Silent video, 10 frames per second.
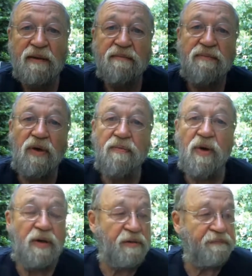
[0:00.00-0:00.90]
Moin
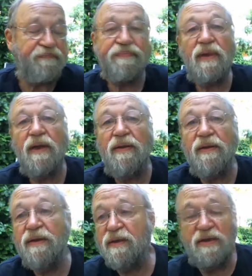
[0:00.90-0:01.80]
Moin,
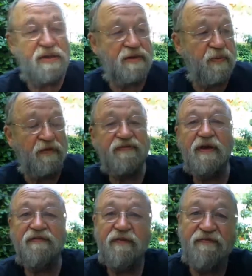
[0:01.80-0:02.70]
this is
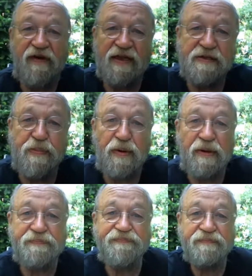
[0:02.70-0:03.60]
Wolfgang from Flensburg.
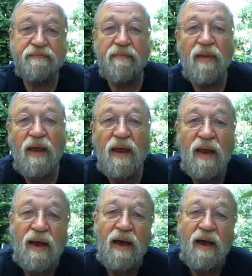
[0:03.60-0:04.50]

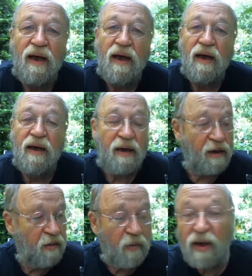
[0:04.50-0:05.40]

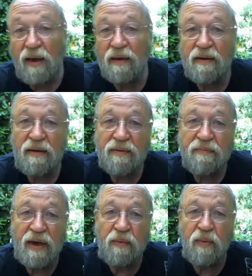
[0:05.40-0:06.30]
Well, you
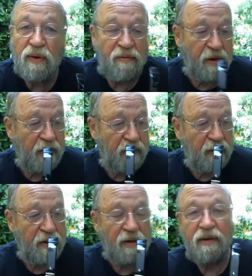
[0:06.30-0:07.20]
might wondering
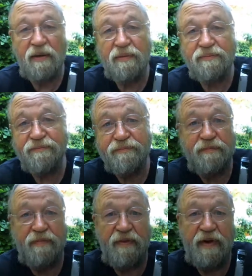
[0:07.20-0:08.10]

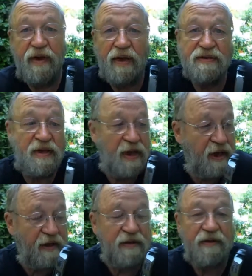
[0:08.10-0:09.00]
the next
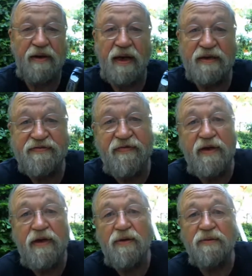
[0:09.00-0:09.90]

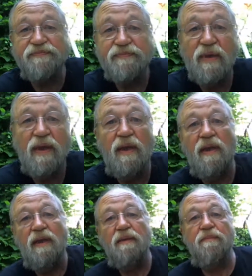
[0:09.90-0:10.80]
video,
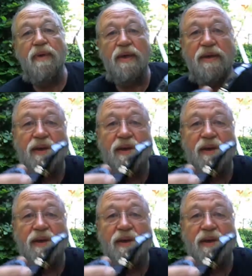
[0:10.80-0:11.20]
but